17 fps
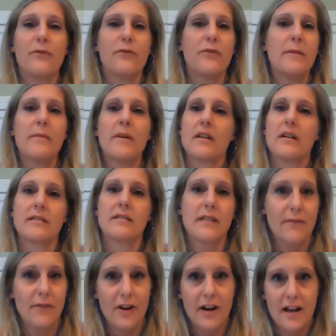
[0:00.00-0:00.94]
FEMA has
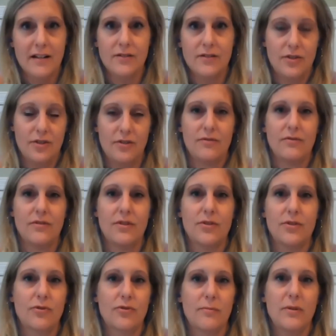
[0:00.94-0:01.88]
never had to
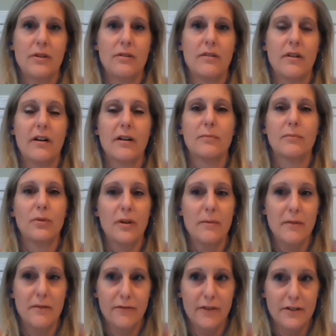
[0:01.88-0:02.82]
distribute
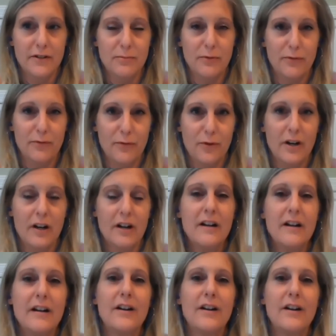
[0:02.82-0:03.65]
unemployment funds before.